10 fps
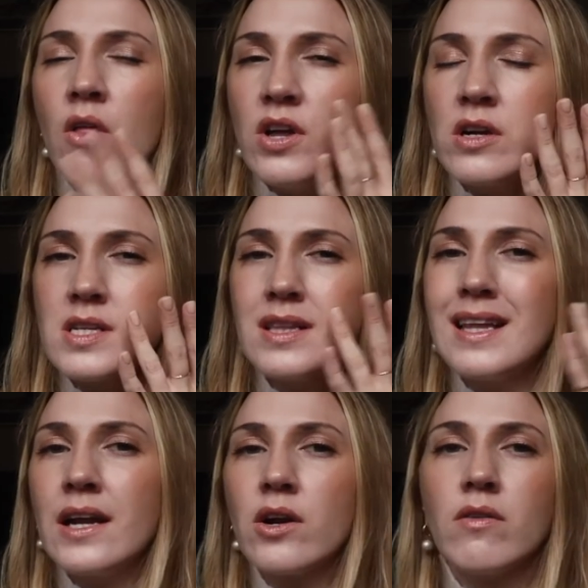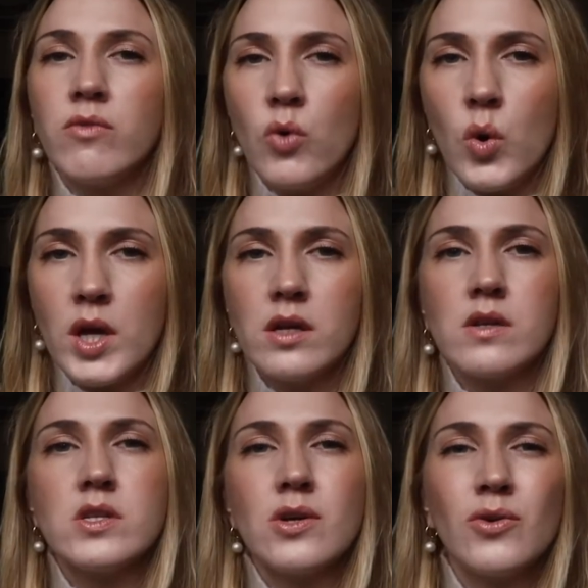there's a layer of
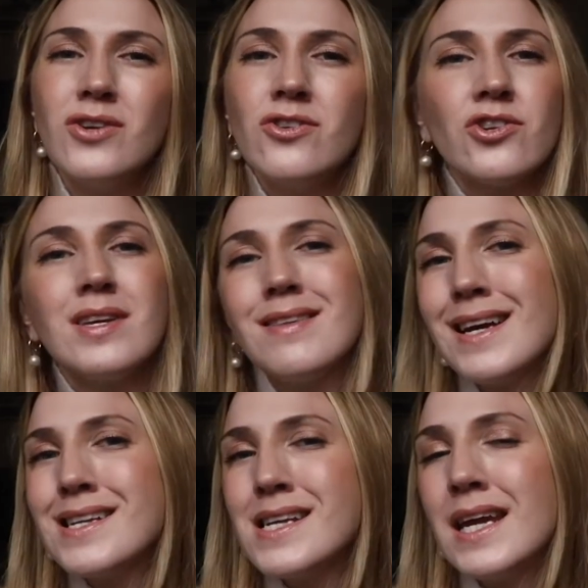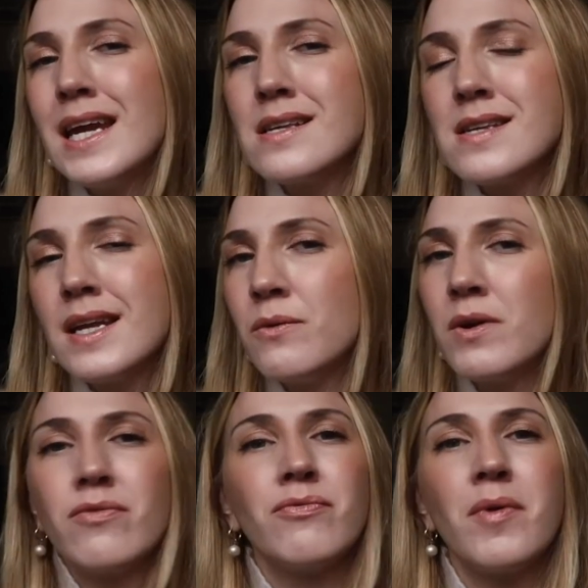oil. So usually that takes
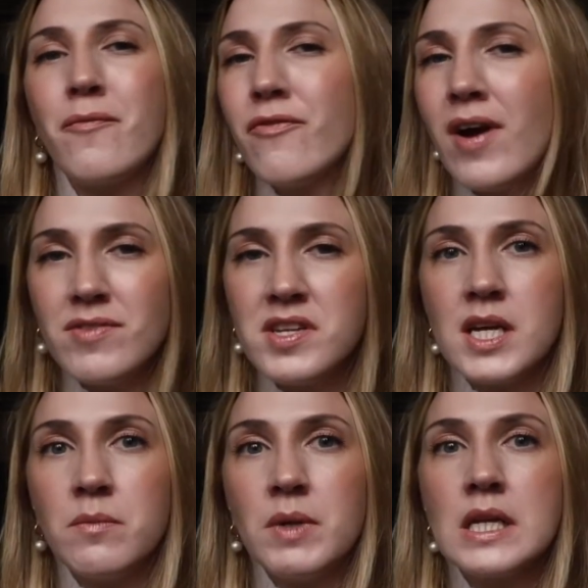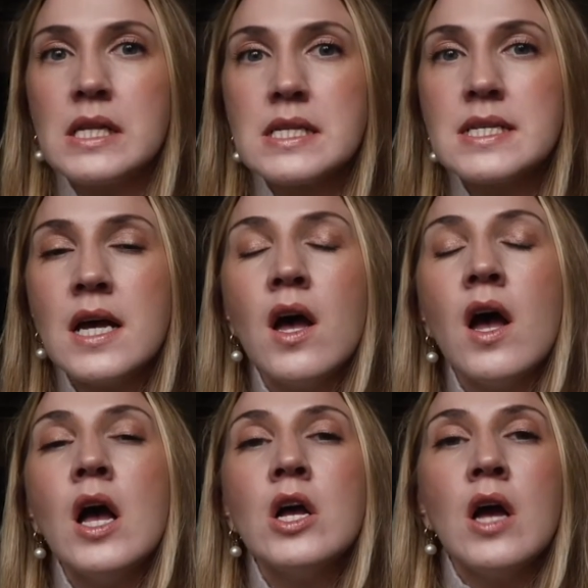anywhere from 5 to 10 minutes.
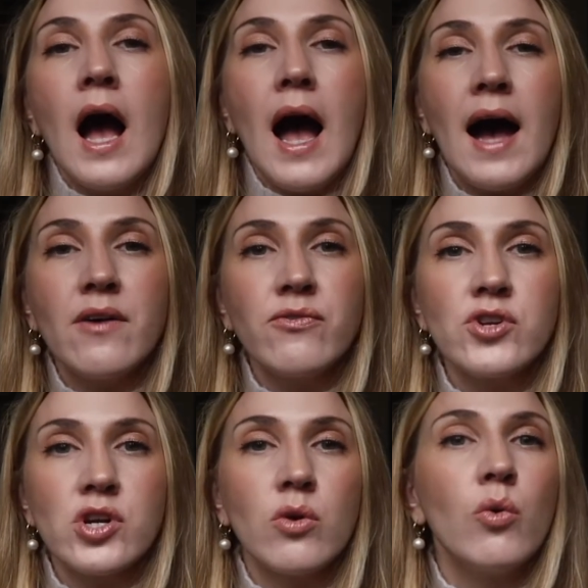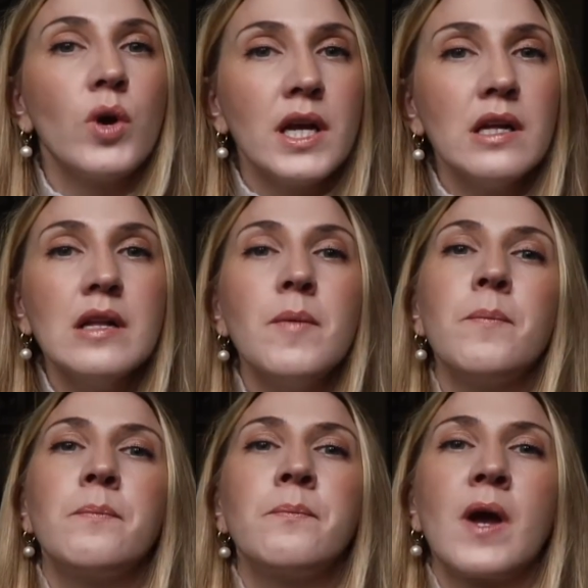After oil
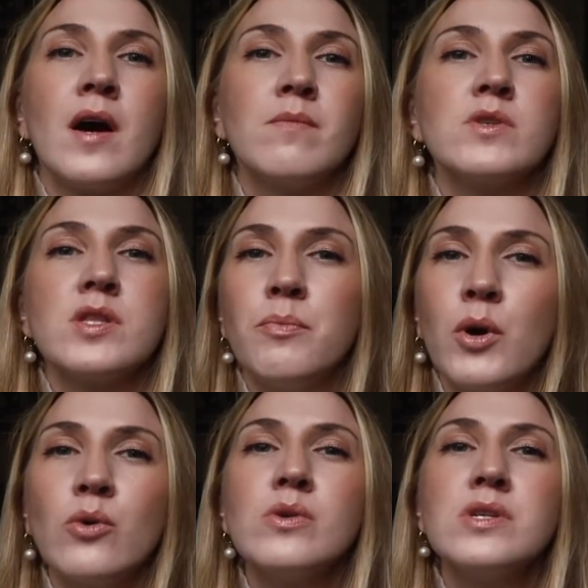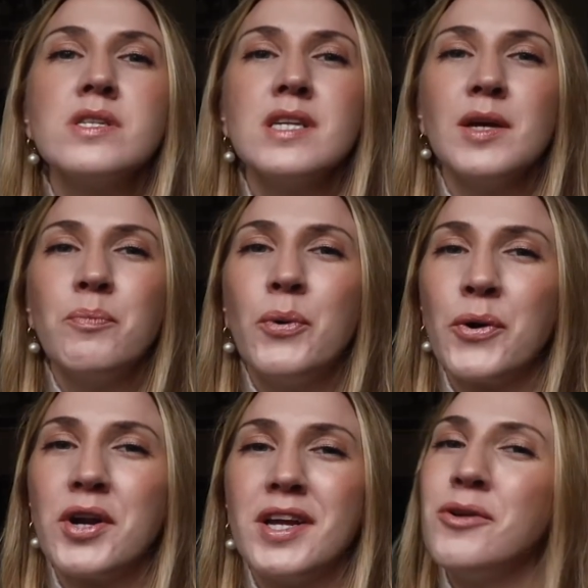comes the most
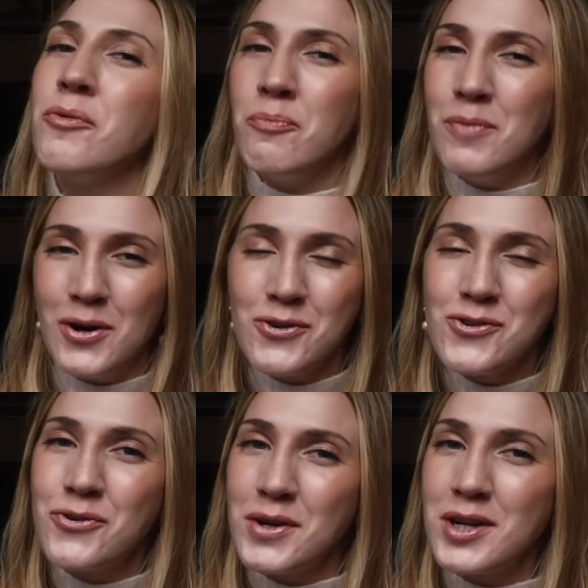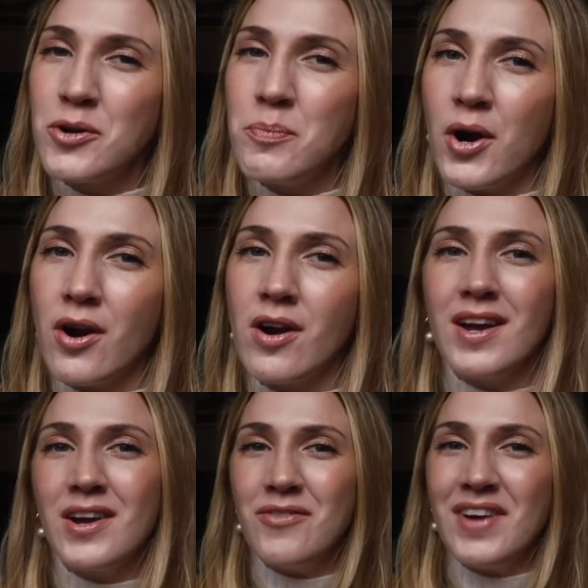important, most critical
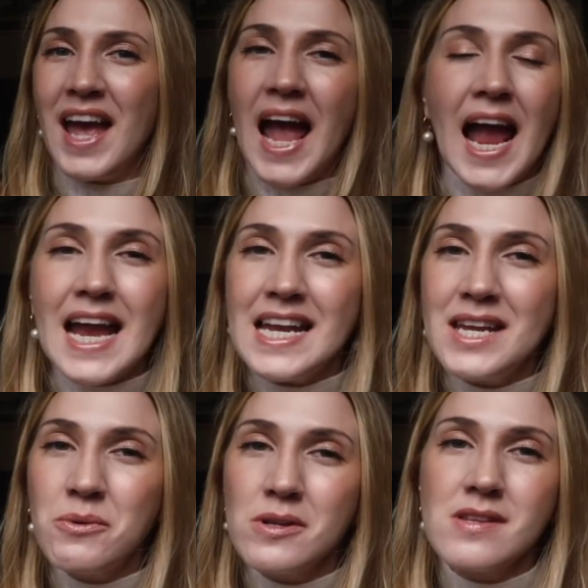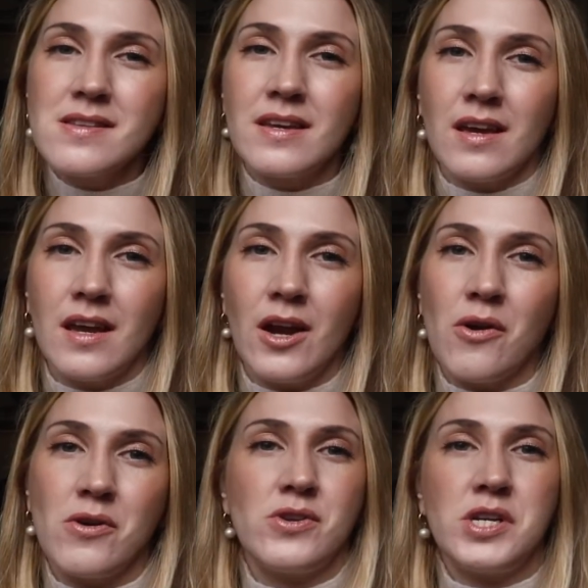part of anyone's
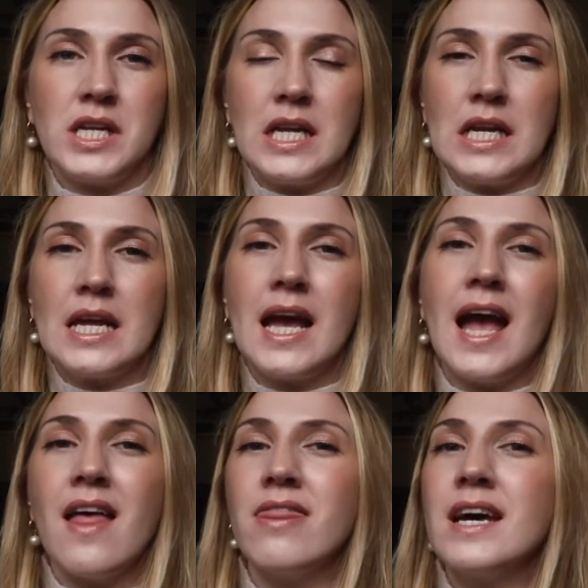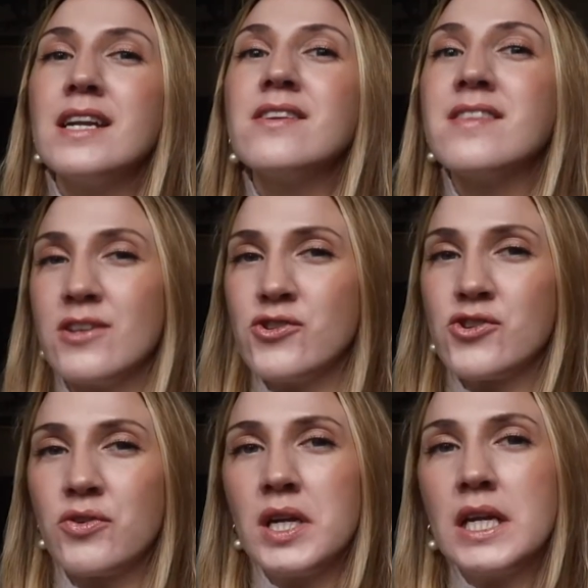skincare routine, and that is
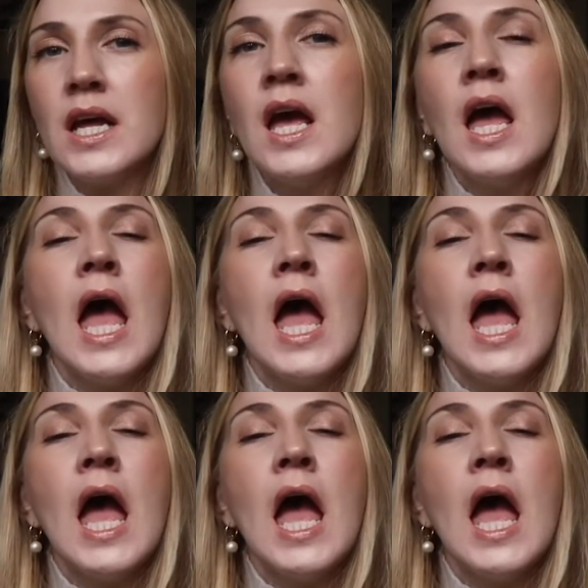sunscreen.